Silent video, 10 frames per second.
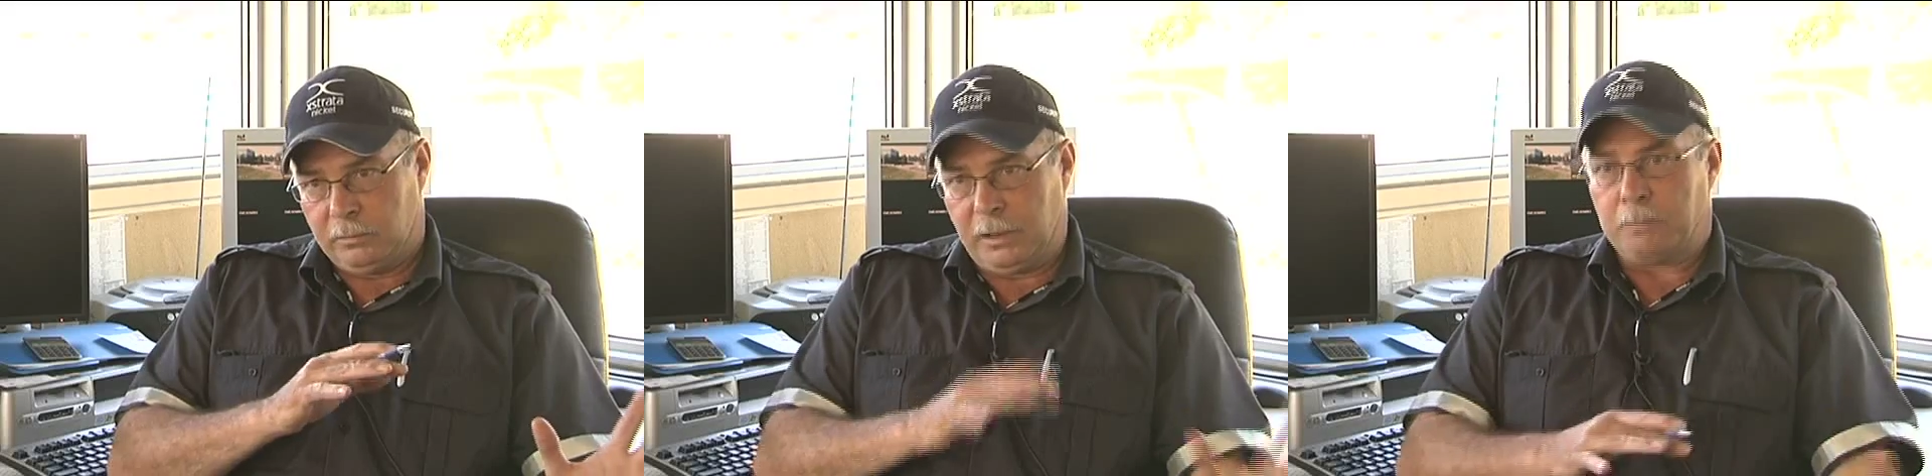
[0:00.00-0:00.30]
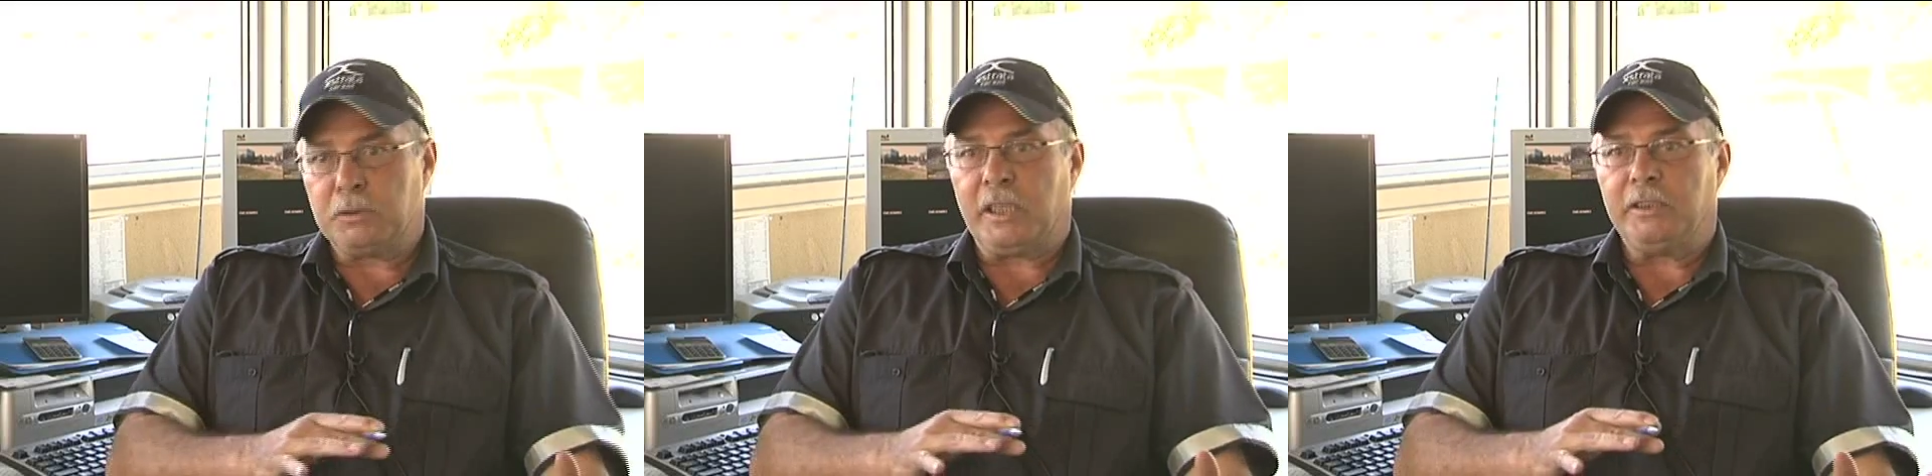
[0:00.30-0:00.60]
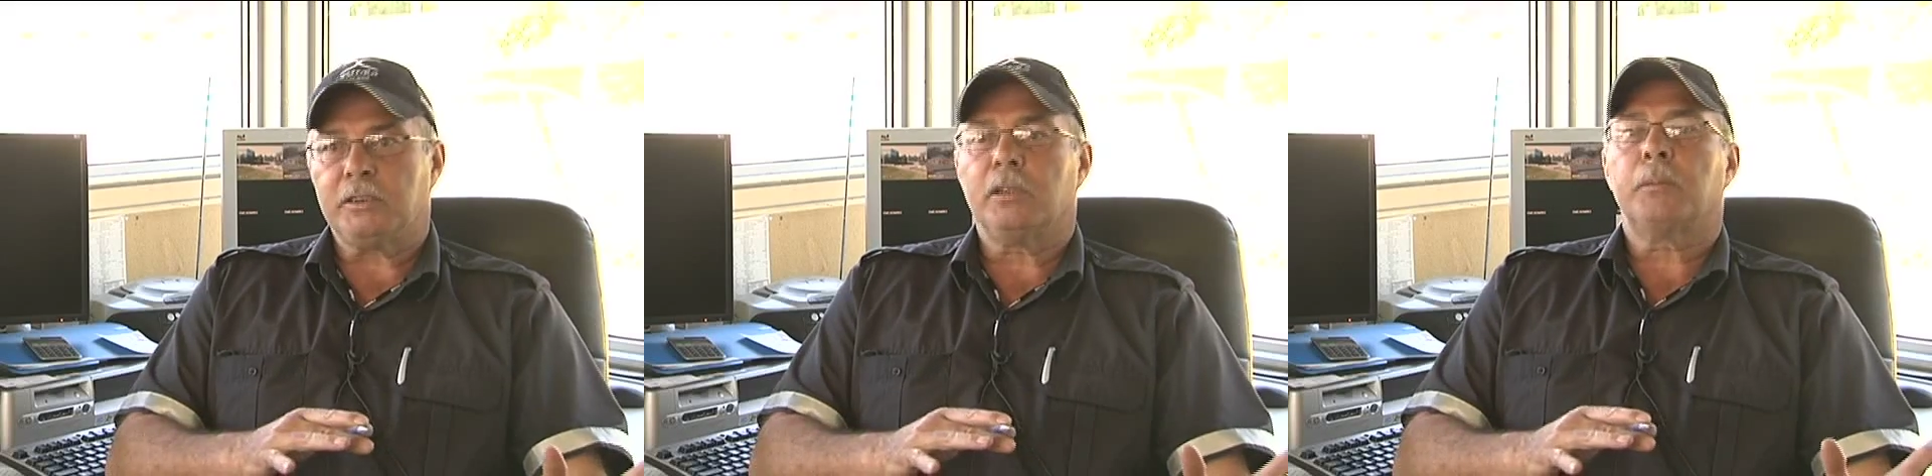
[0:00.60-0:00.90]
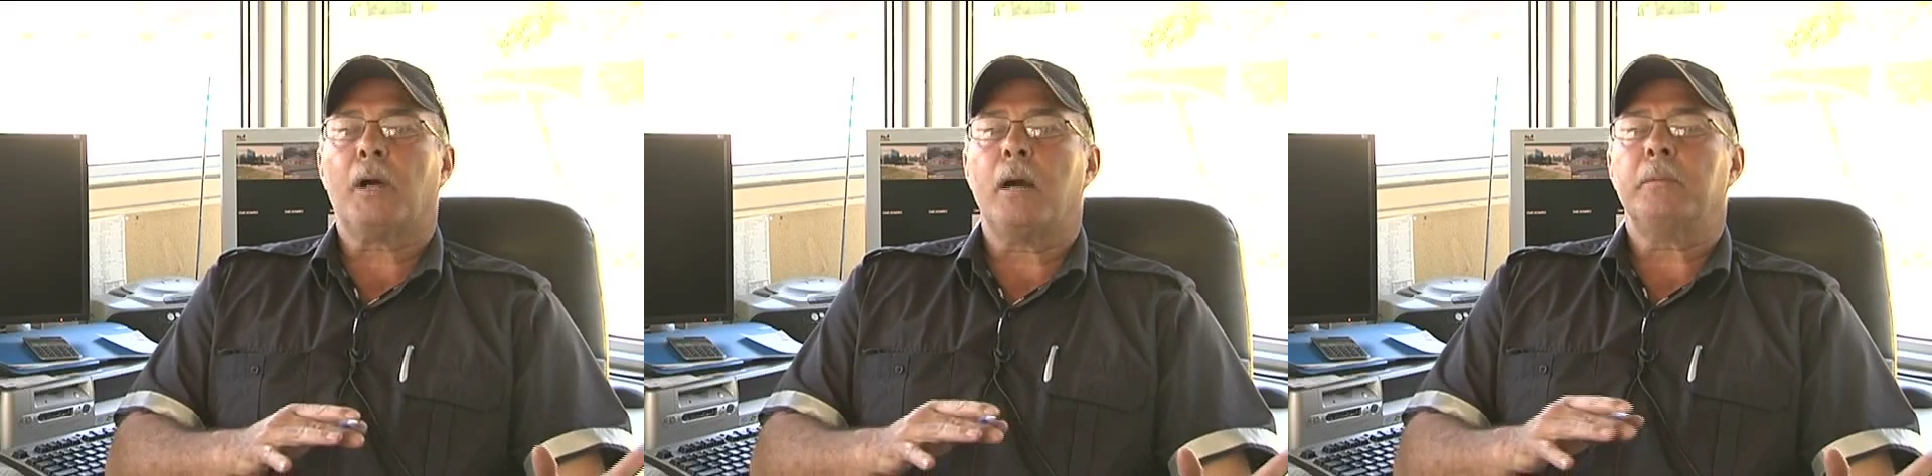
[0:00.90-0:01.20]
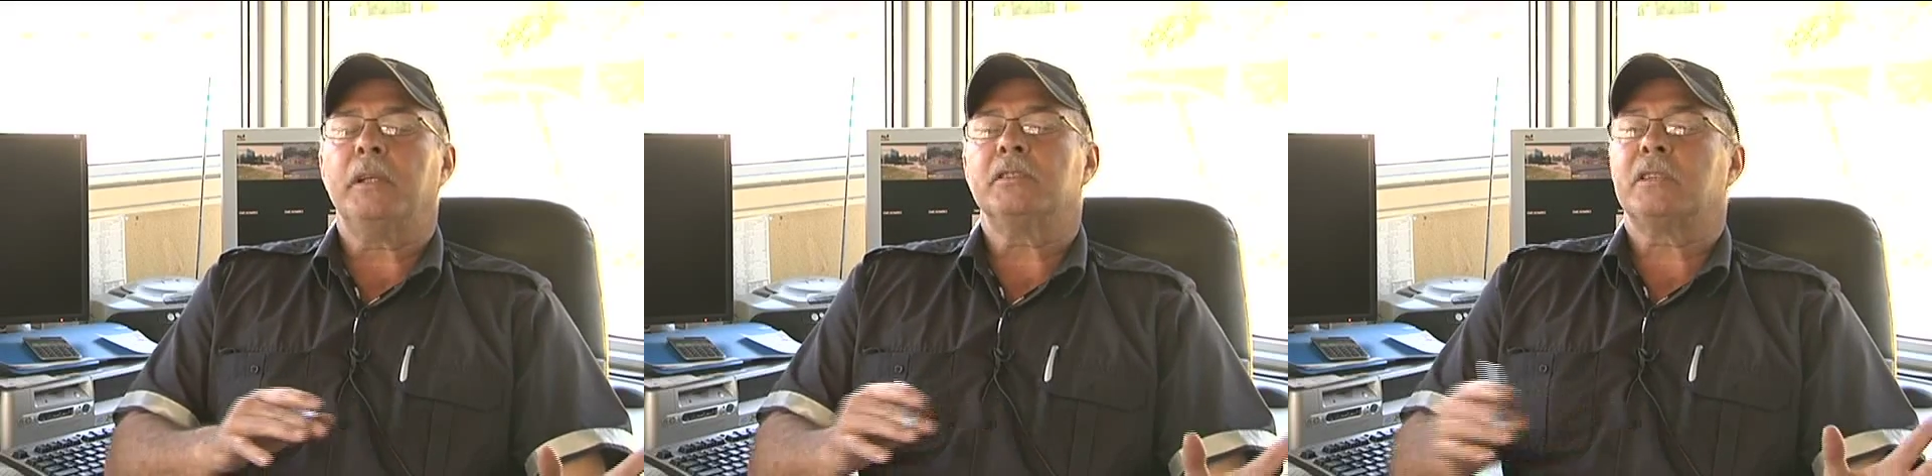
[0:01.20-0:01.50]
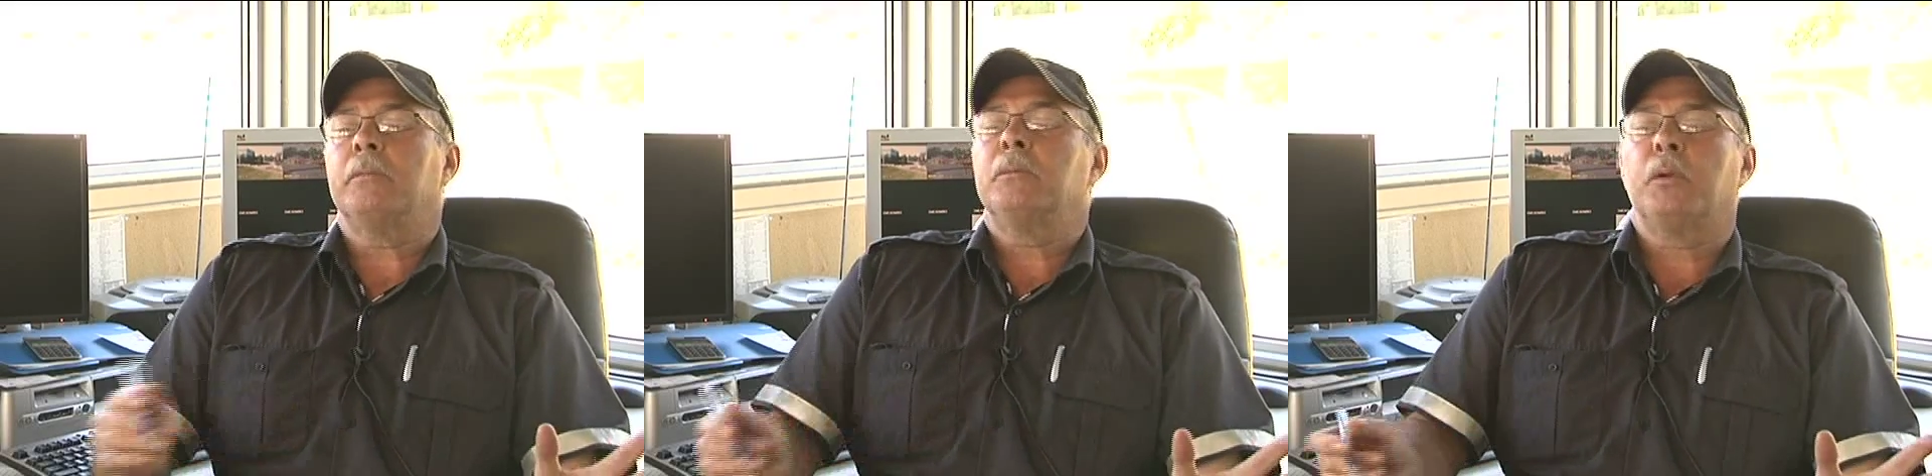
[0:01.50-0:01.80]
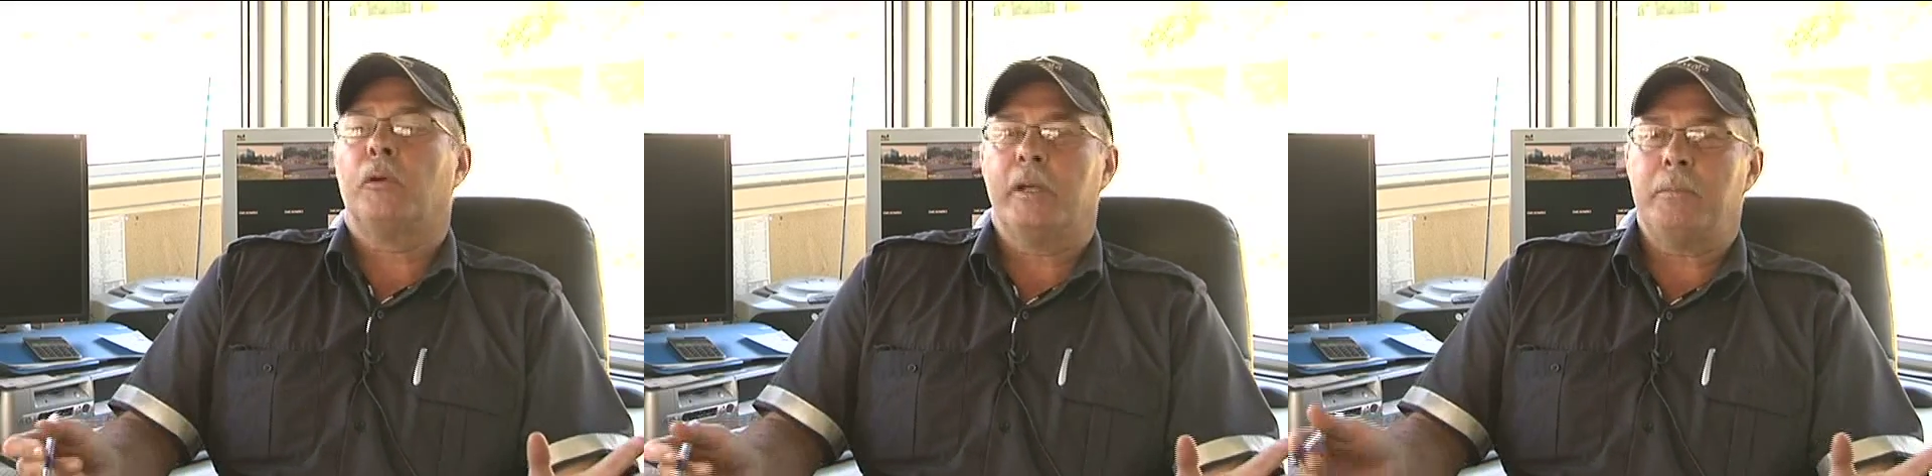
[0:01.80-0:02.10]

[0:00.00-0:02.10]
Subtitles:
dump sites on the property, and some employee